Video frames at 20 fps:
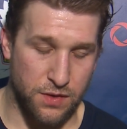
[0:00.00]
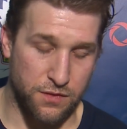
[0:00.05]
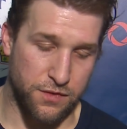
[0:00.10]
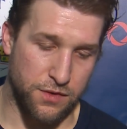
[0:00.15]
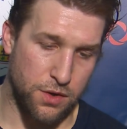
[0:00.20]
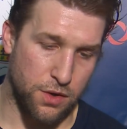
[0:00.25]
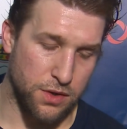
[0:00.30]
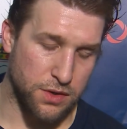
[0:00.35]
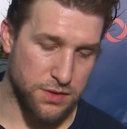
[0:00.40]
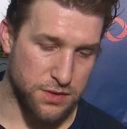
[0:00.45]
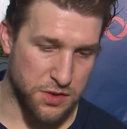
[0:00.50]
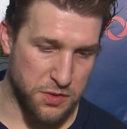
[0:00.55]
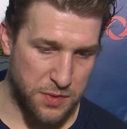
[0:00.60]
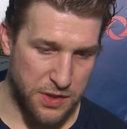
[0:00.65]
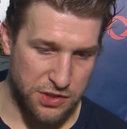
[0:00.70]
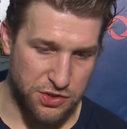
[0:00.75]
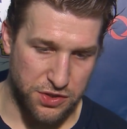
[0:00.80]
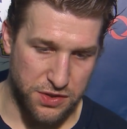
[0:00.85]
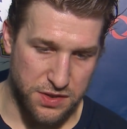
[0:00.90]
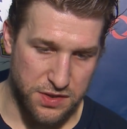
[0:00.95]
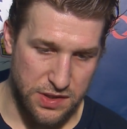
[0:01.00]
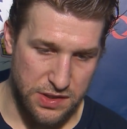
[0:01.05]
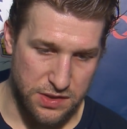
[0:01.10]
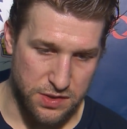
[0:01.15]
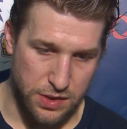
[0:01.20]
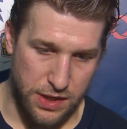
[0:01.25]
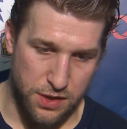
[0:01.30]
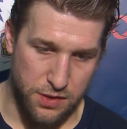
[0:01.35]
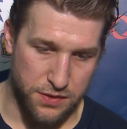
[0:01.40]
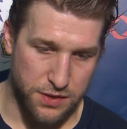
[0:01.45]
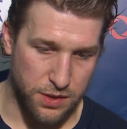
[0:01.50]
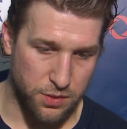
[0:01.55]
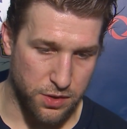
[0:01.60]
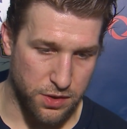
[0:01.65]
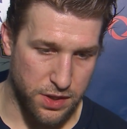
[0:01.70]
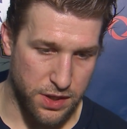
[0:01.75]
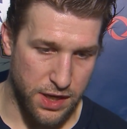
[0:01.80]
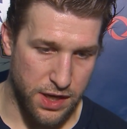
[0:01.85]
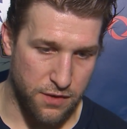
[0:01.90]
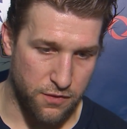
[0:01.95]
Of course, especially since I don't think we're
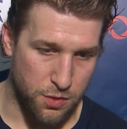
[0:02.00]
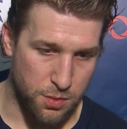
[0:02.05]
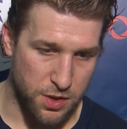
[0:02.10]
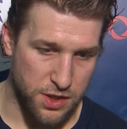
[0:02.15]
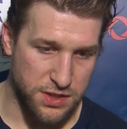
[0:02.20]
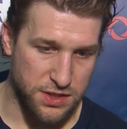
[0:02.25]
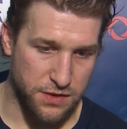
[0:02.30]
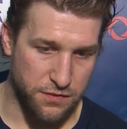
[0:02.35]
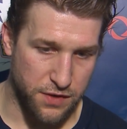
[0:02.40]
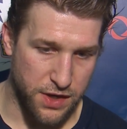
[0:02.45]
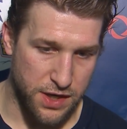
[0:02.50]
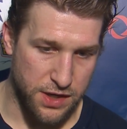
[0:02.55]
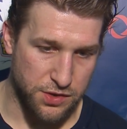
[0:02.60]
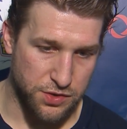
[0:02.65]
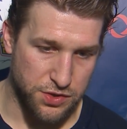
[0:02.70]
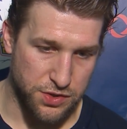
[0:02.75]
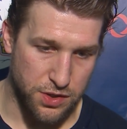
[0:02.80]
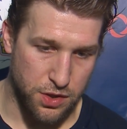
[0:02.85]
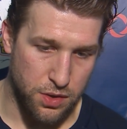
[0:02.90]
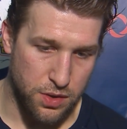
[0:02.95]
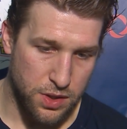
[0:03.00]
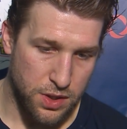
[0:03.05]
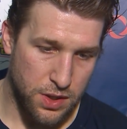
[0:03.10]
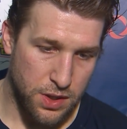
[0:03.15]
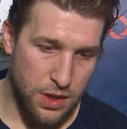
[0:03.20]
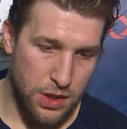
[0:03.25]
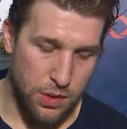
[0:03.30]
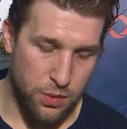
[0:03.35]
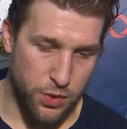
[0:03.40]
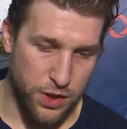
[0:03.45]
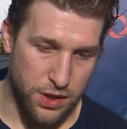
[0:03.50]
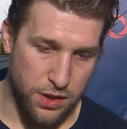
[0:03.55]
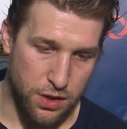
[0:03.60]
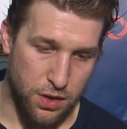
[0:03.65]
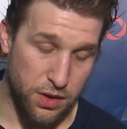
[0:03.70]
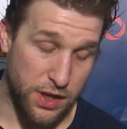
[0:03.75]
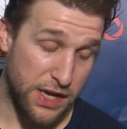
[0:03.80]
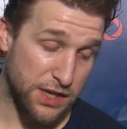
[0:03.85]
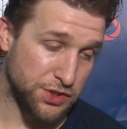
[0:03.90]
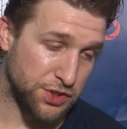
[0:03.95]
going to have a home ice advantage. So, we
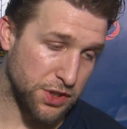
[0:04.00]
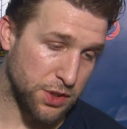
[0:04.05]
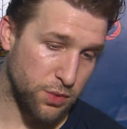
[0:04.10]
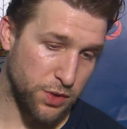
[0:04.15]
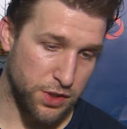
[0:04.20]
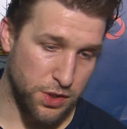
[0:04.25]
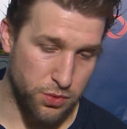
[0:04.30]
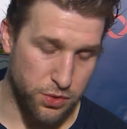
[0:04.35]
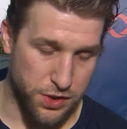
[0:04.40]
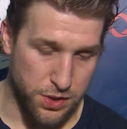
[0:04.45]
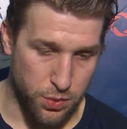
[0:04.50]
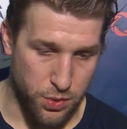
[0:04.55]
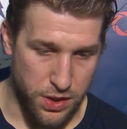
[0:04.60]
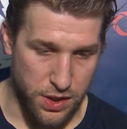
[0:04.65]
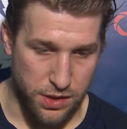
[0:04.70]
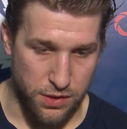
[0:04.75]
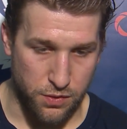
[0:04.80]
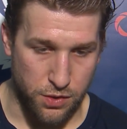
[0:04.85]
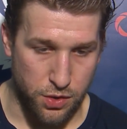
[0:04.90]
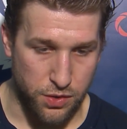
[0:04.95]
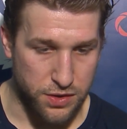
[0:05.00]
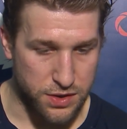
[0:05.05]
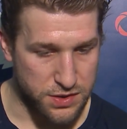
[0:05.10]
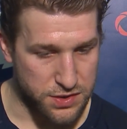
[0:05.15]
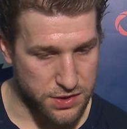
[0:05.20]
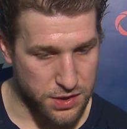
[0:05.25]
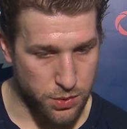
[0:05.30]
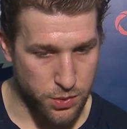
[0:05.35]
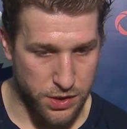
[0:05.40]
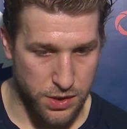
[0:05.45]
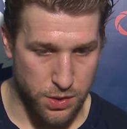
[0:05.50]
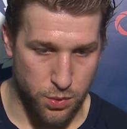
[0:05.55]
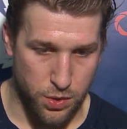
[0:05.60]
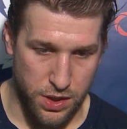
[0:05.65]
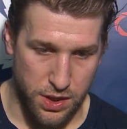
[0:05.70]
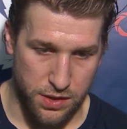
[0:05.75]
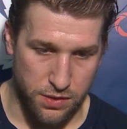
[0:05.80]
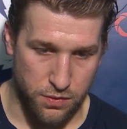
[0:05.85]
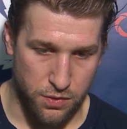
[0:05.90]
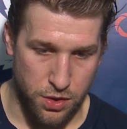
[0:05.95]
know last year we knew we could win on the road. This year we can
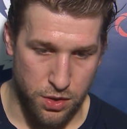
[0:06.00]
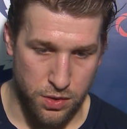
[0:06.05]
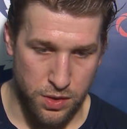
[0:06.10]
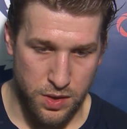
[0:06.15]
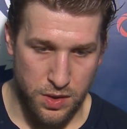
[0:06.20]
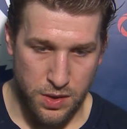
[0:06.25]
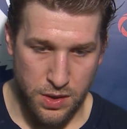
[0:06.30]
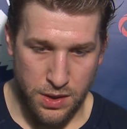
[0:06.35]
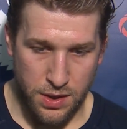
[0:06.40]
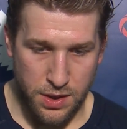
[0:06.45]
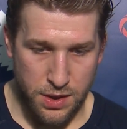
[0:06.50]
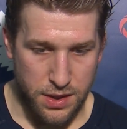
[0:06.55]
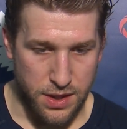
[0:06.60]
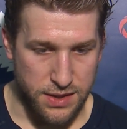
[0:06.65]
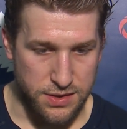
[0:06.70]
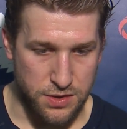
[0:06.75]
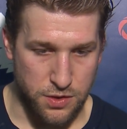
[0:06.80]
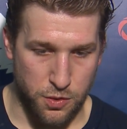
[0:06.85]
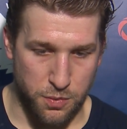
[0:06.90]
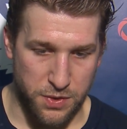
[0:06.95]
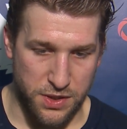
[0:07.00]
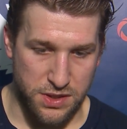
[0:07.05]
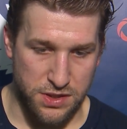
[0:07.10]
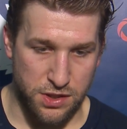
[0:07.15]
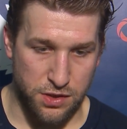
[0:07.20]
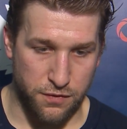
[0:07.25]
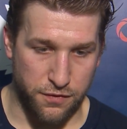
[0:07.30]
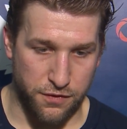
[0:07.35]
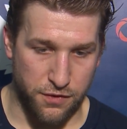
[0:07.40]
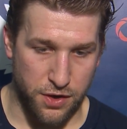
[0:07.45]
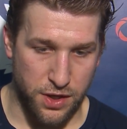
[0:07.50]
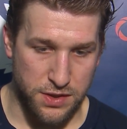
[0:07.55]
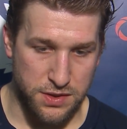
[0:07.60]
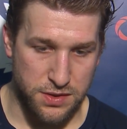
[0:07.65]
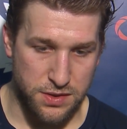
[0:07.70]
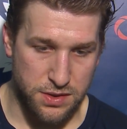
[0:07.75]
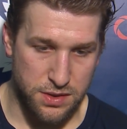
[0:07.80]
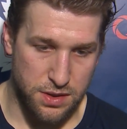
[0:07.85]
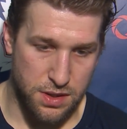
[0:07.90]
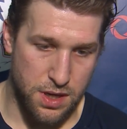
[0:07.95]
win on the road. That's no big deal for
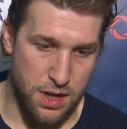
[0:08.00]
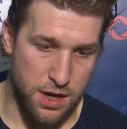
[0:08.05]
us.